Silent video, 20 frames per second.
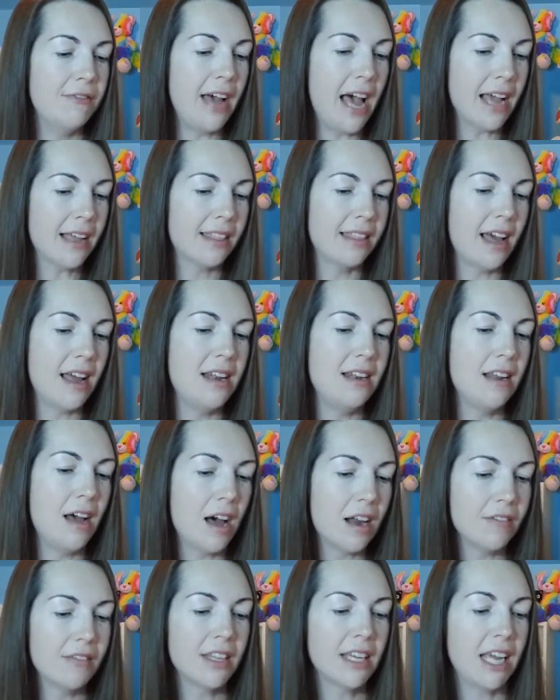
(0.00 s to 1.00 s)
fact that
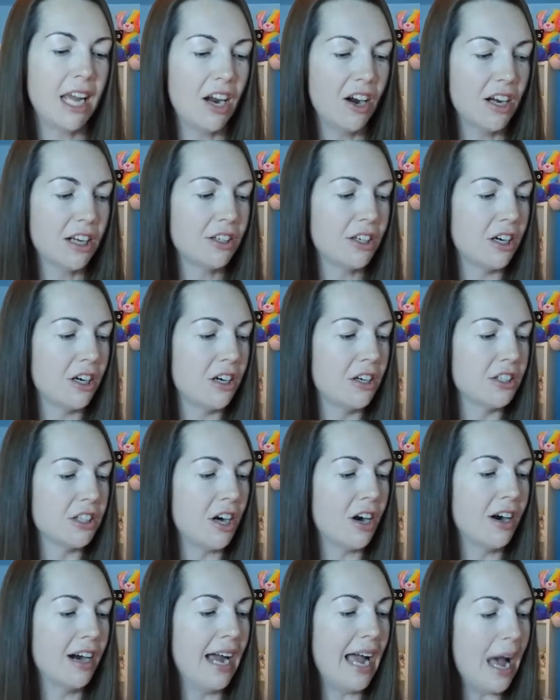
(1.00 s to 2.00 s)
none of the characters
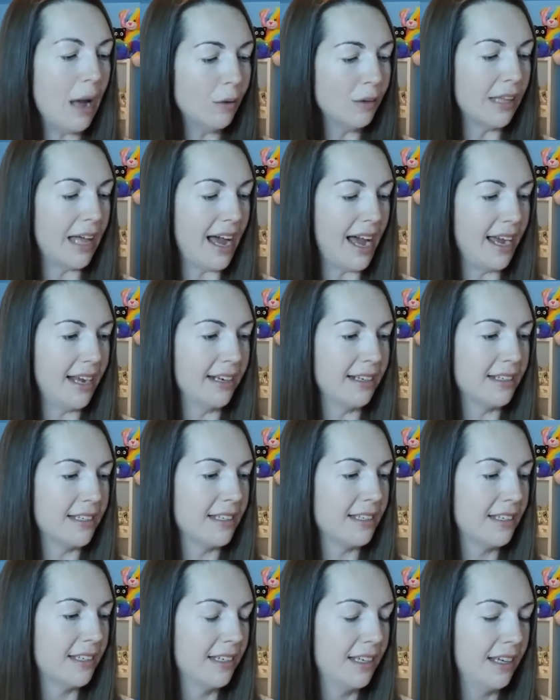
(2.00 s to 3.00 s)
are outlined.